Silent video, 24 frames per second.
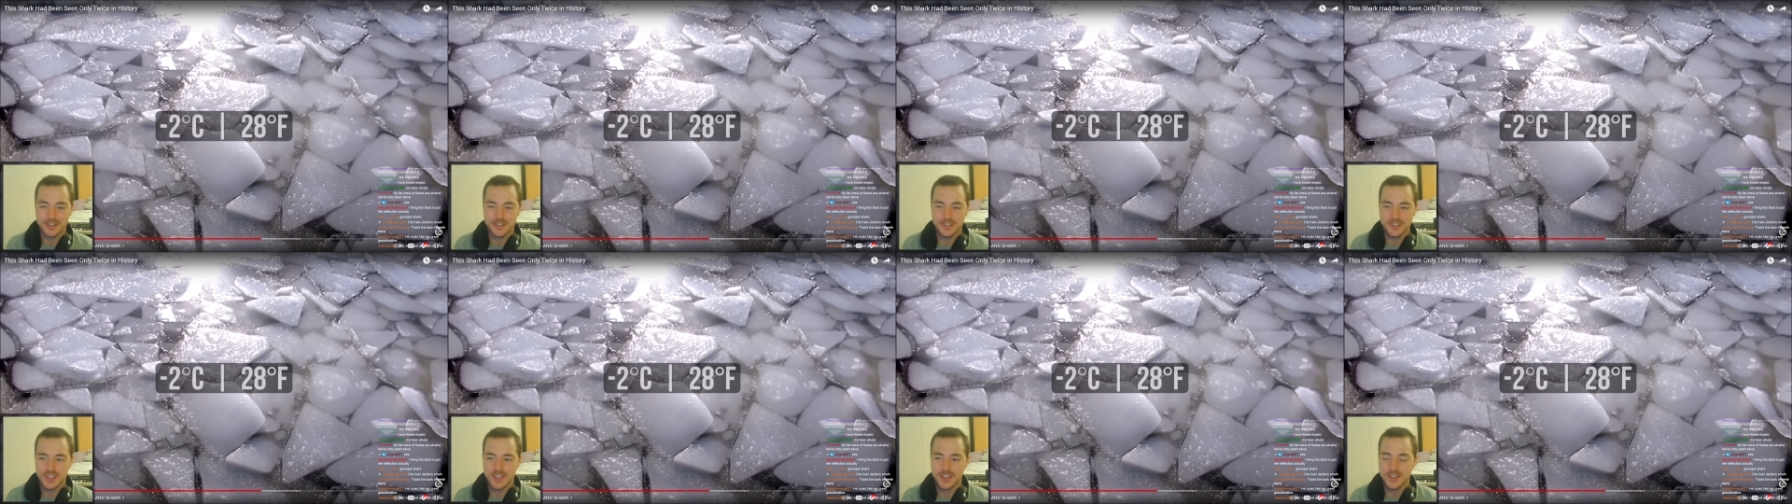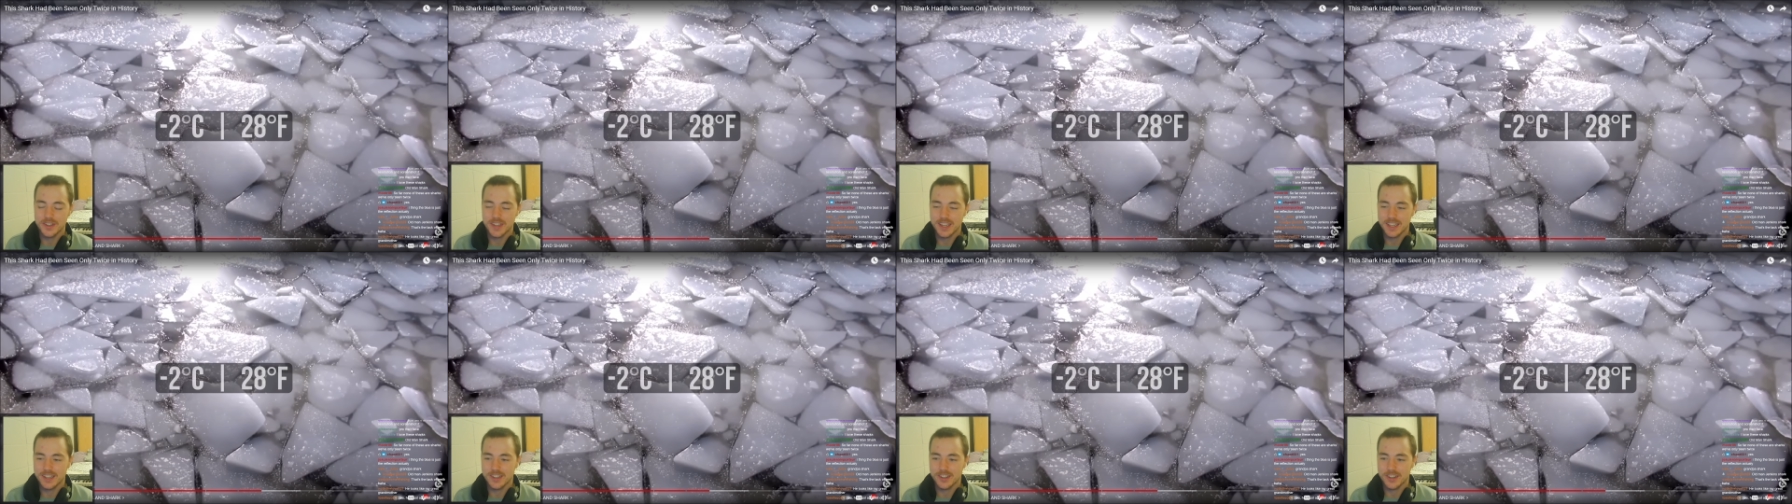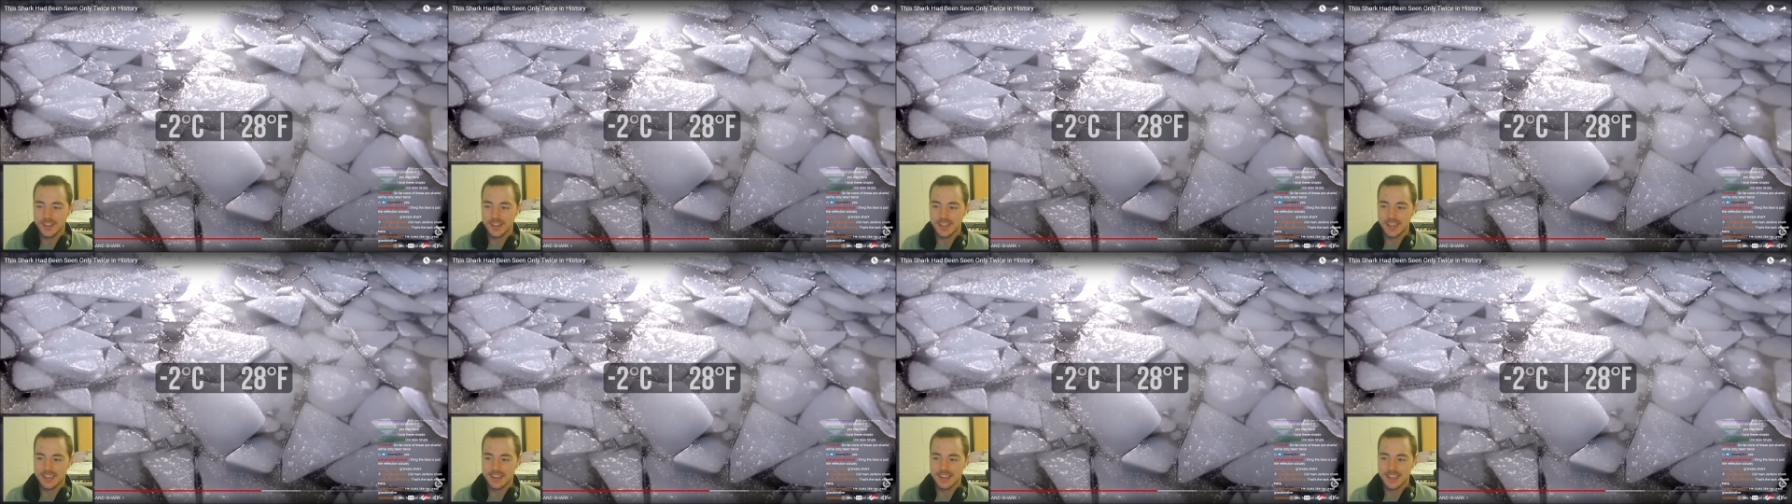so they
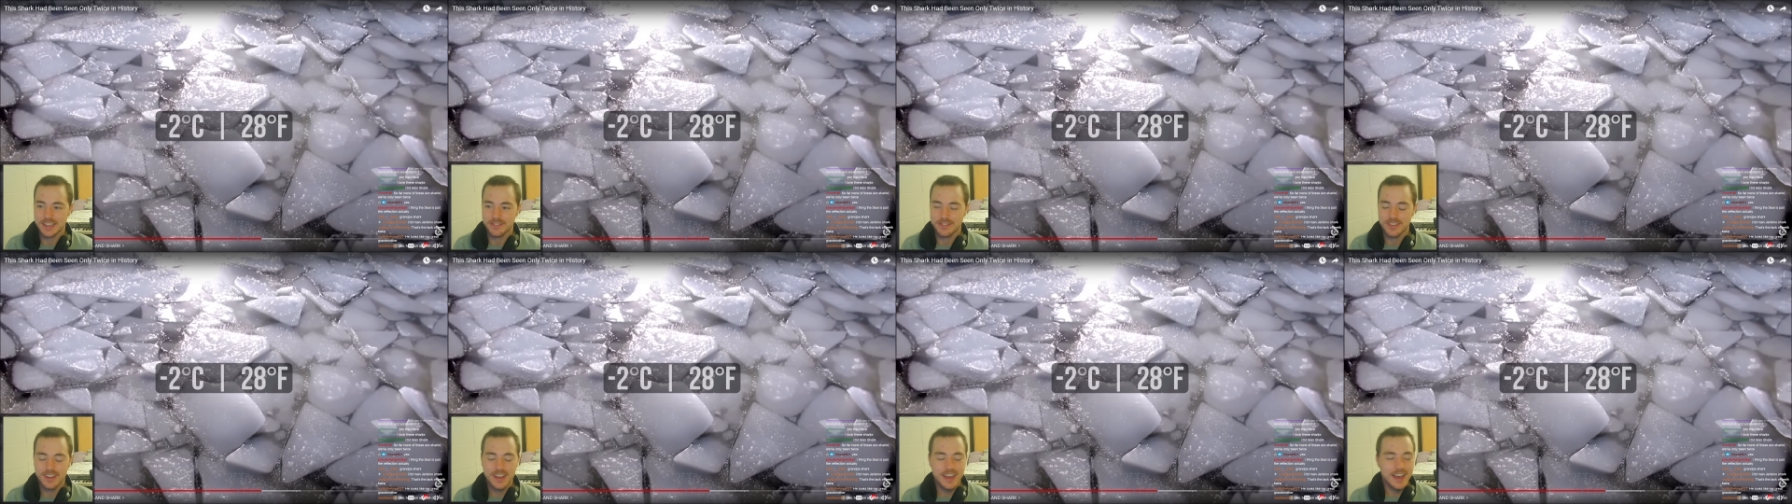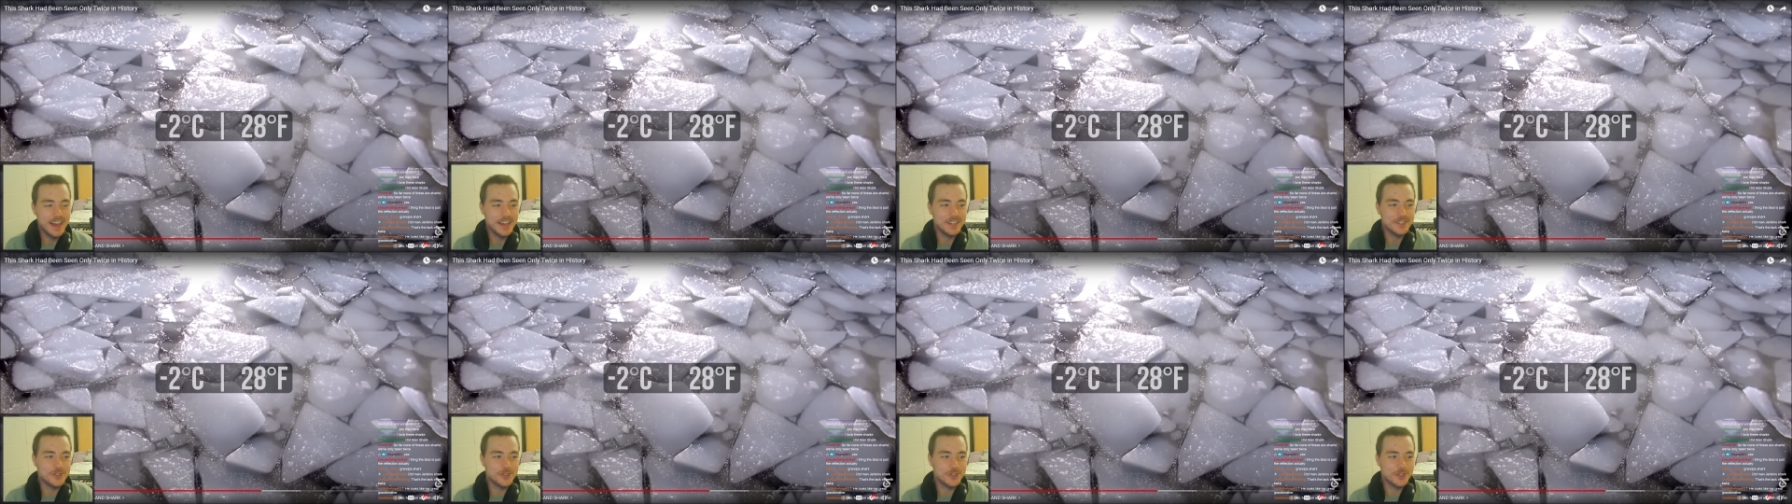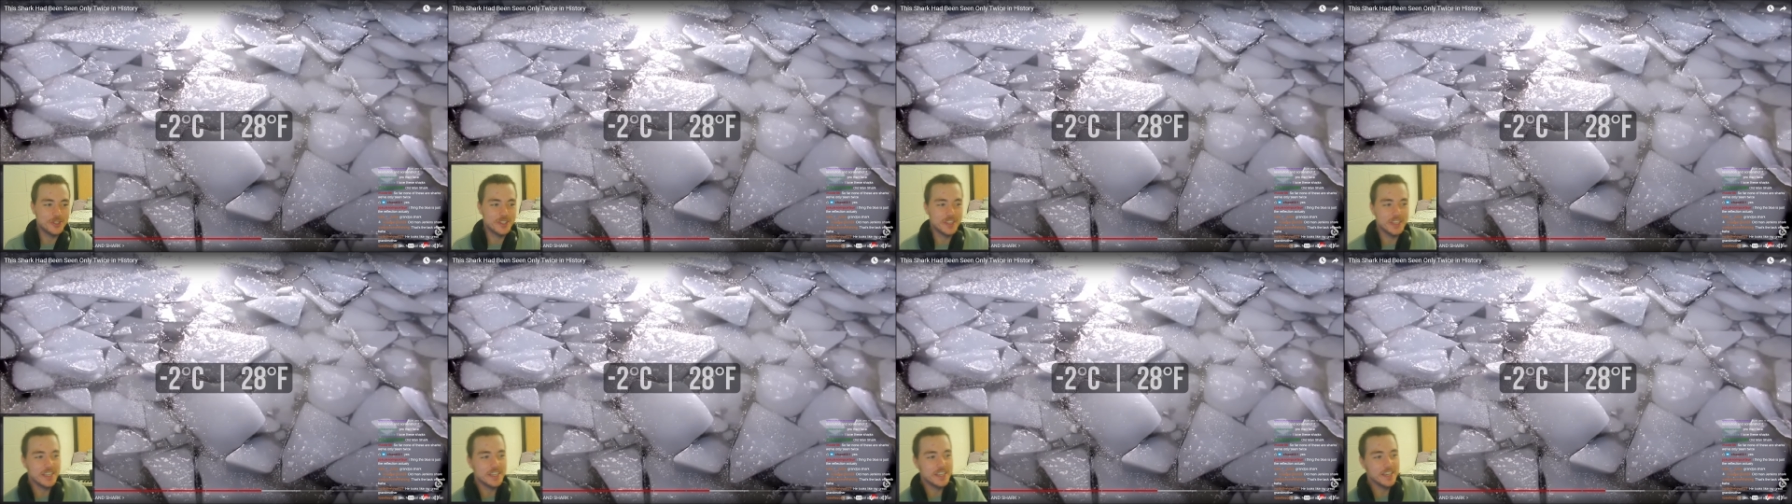look like it's
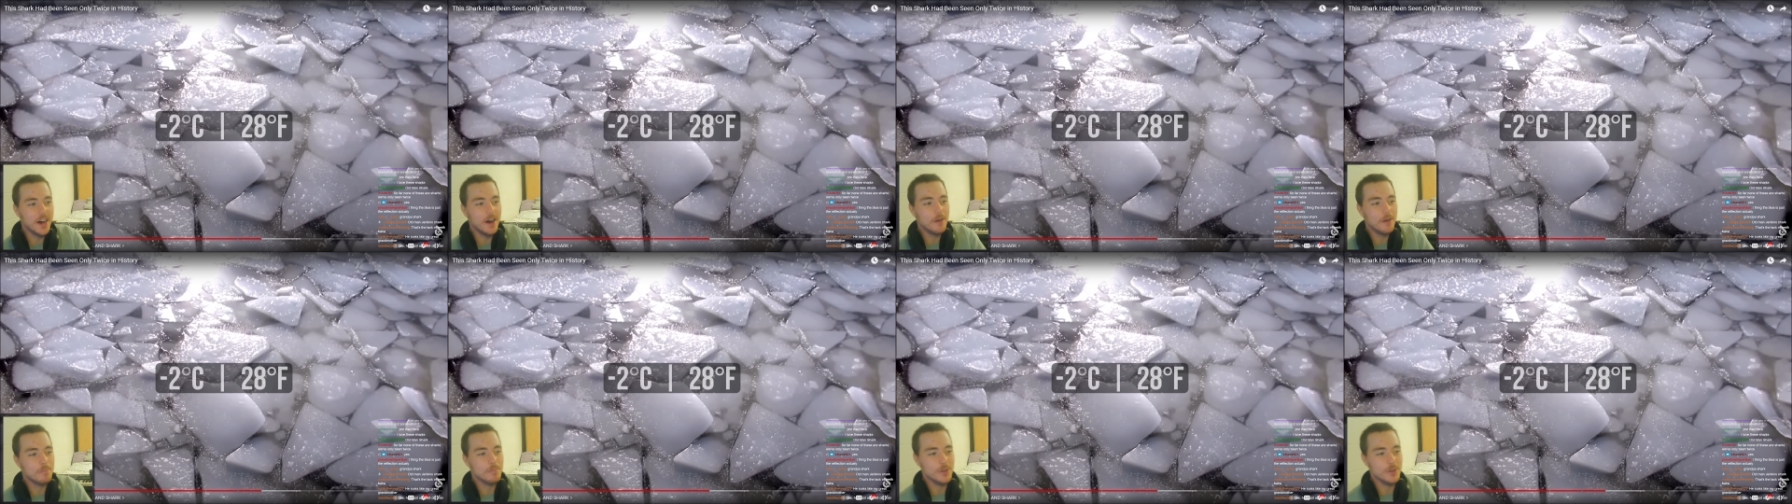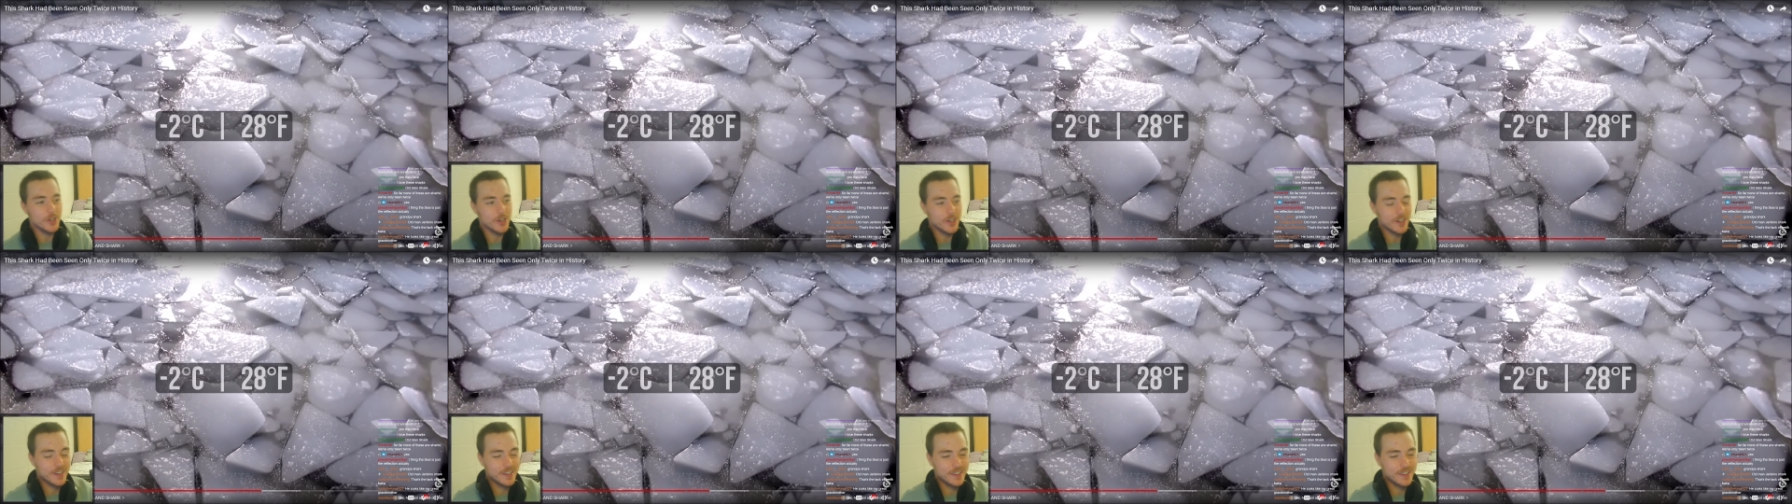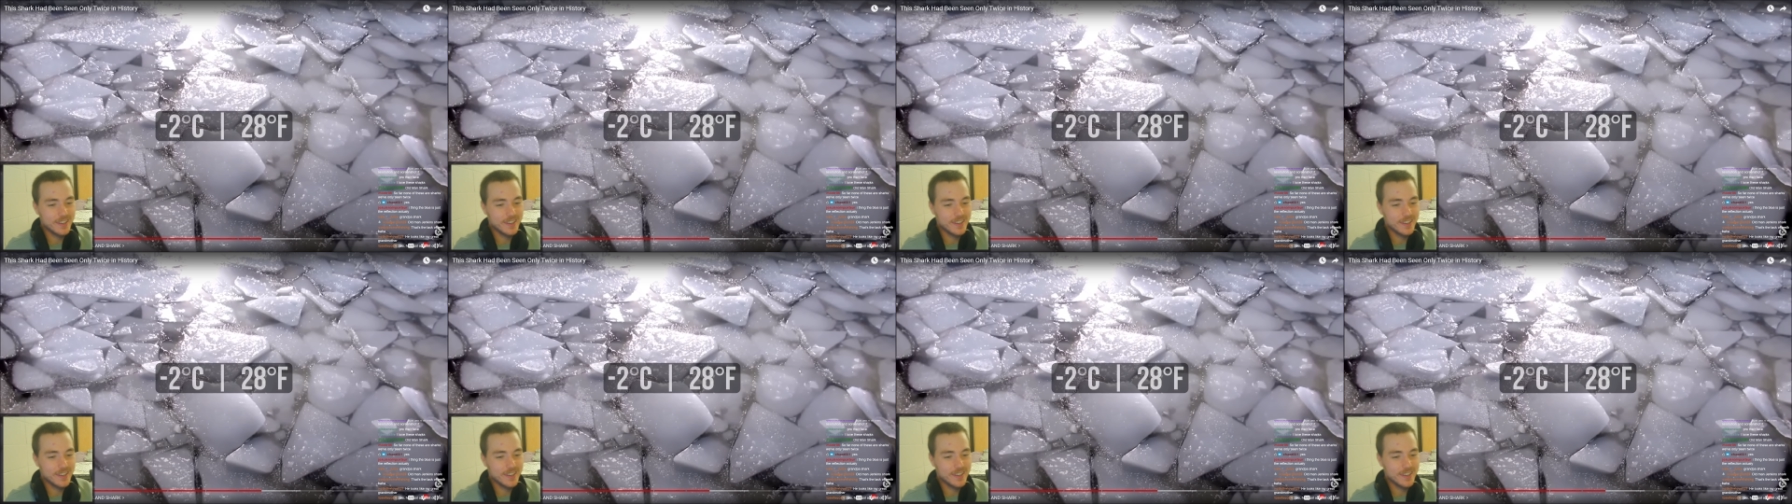just the gum look.